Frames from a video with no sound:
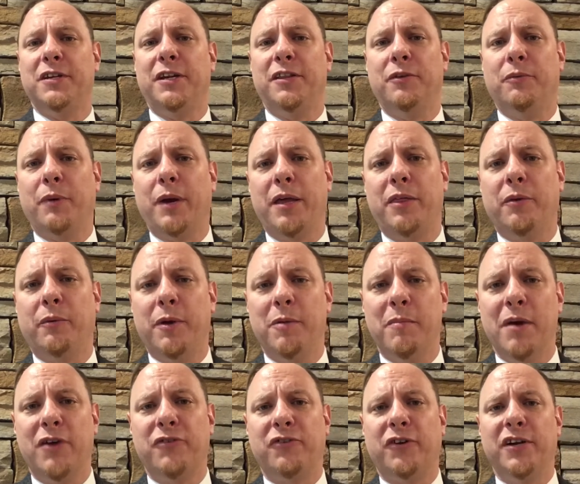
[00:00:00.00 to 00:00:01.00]
in the way that we
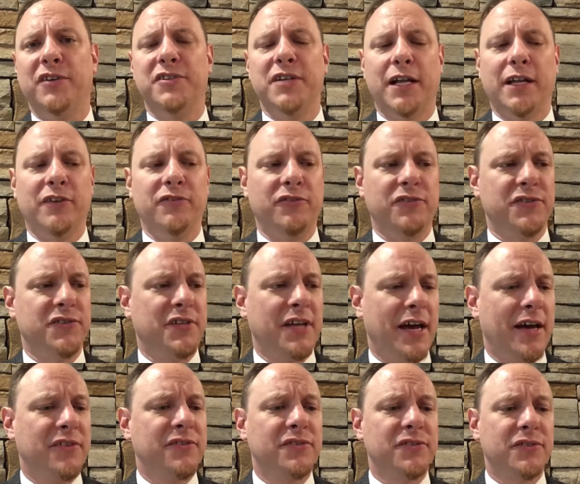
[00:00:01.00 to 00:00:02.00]
measure intelligence
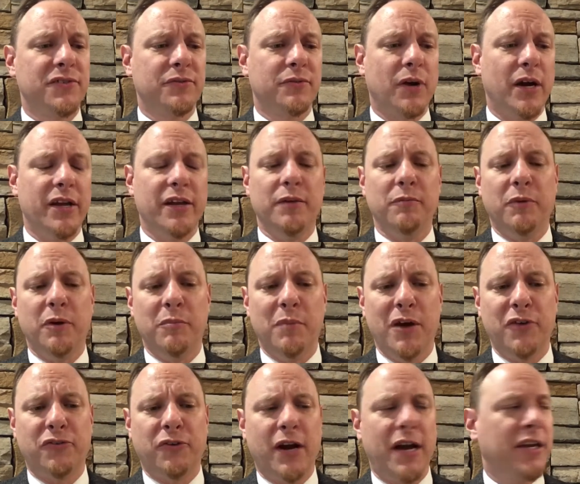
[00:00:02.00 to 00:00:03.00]
tests, right? We
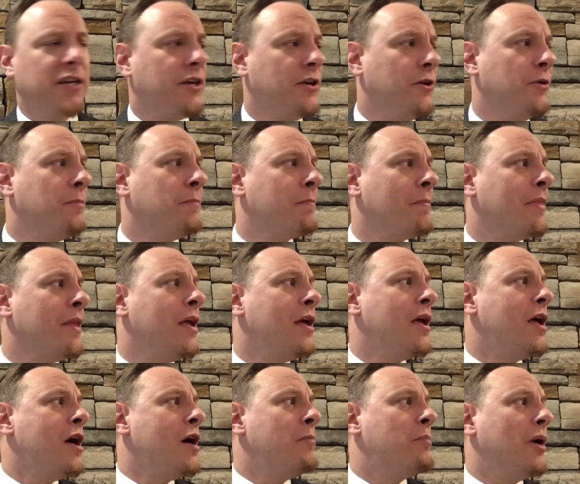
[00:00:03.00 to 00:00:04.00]
measure IQ.
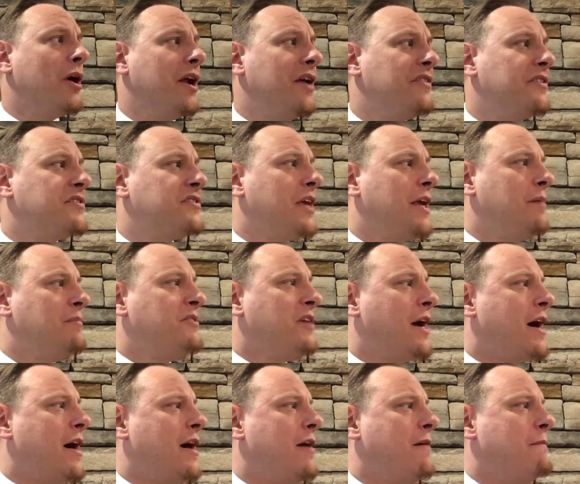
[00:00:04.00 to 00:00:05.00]
But at the same
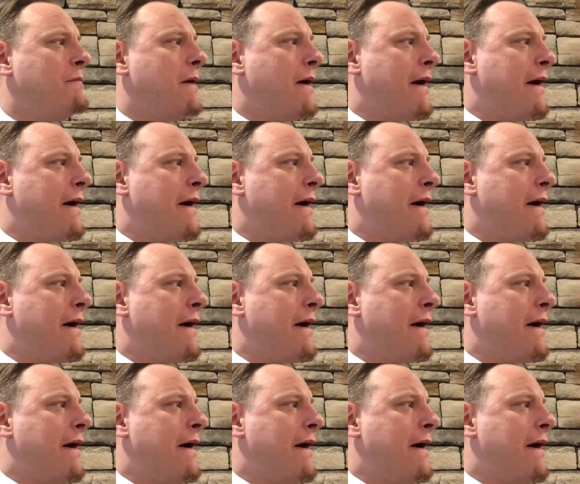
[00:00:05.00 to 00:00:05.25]
time,